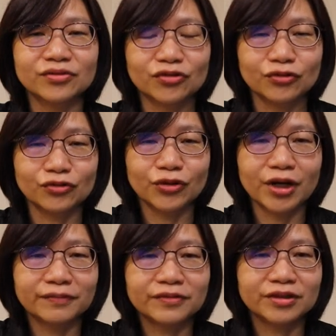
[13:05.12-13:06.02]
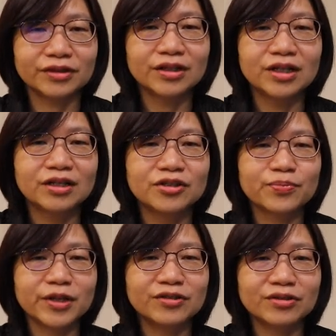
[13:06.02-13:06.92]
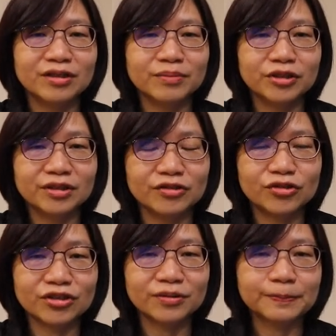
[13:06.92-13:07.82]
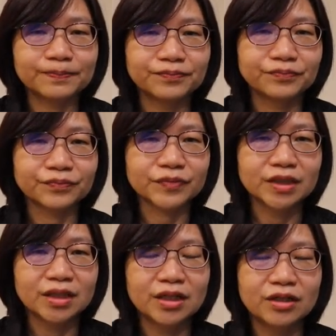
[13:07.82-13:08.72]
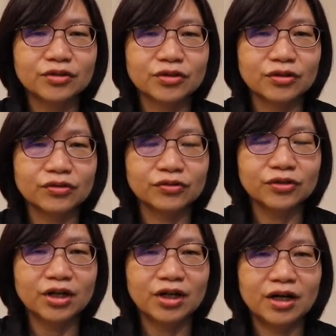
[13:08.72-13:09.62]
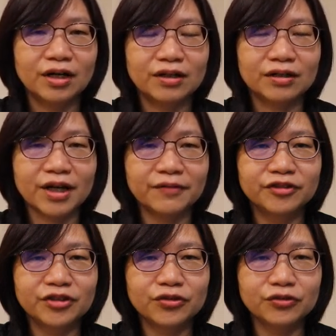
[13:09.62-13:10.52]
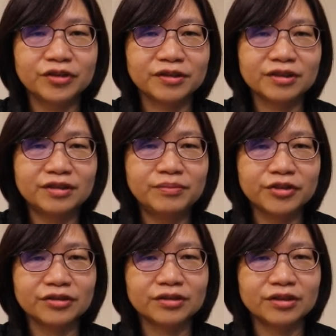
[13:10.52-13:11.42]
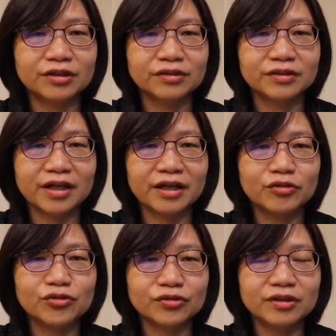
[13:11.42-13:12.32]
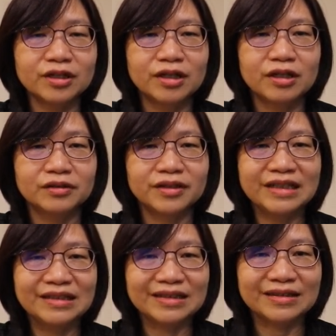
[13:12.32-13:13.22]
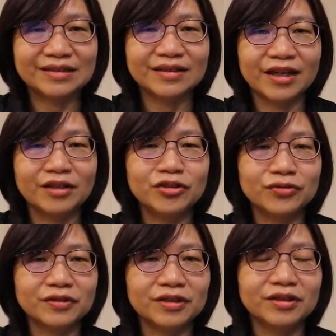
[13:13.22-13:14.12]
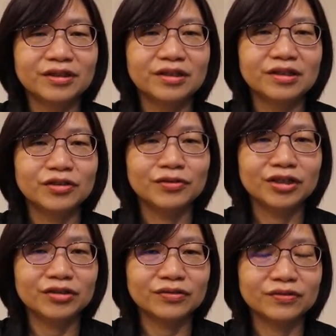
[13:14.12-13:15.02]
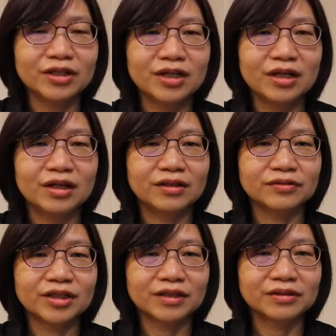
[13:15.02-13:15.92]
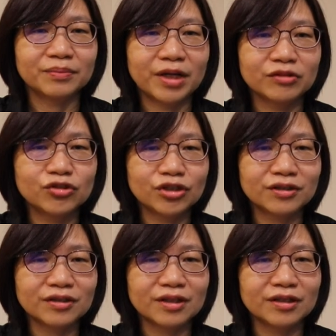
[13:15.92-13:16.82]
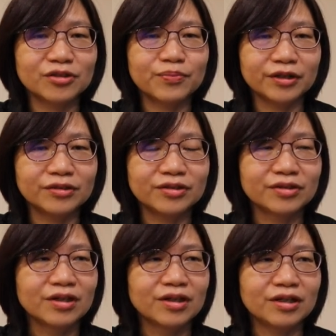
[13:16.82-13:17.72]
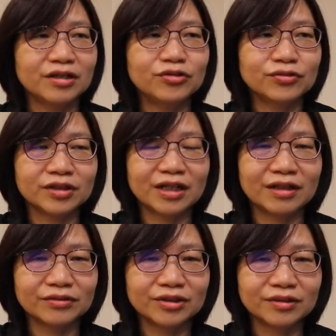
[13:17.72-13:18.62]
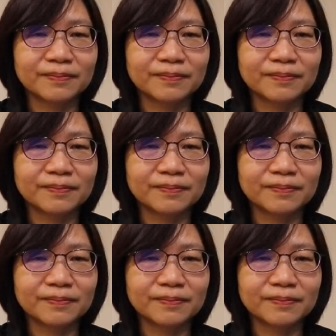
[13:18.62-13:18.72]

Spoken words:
you have the space limitation. So, after you determine the energy needed annually, you need to take the budget and space into account.